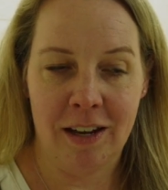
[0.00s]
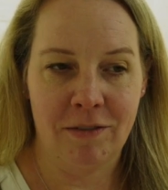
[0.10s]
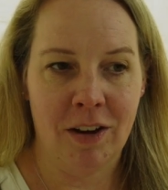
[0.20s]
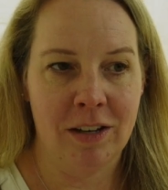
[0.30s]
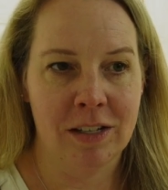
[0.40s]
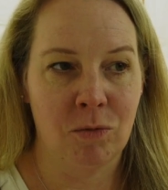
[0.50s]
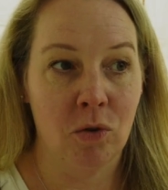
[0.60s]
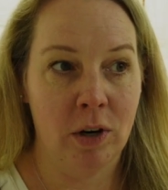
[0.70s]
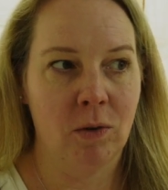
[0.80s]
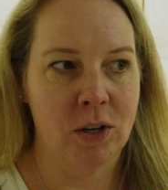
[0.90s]
I've gotten some
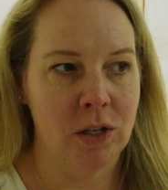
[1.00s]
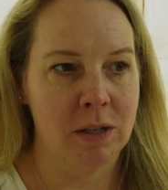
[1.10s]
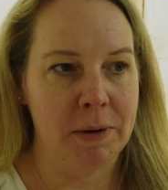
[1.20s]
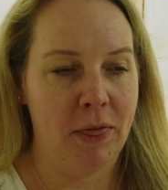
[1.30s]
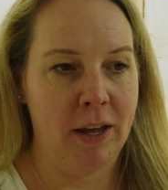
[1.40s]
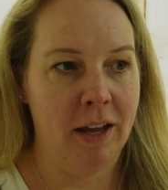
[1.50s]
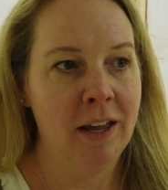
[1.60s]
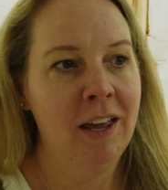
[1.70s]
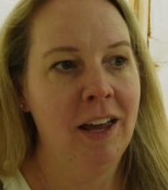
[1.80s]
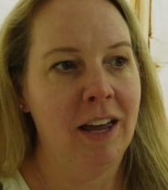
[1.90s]
great questions about that,
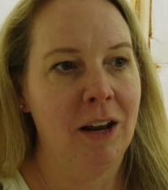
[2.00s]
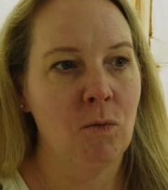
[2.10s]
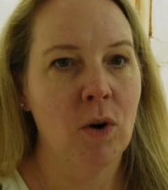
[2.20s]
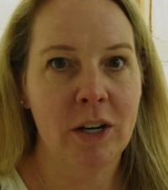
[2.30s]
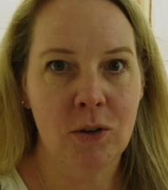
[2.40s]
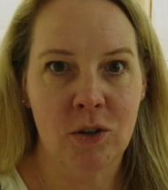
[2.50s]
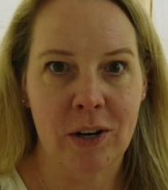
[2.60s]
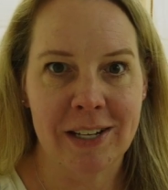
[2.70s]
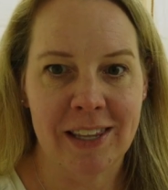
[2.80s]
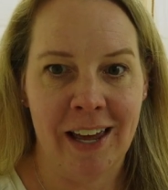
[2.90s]
and I wanted to
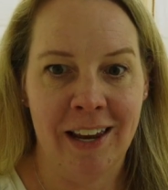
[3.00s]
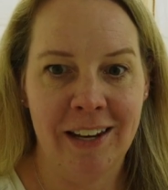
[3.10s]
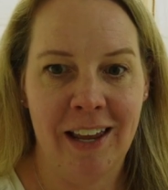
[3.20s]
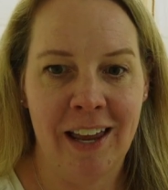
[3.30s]
address that.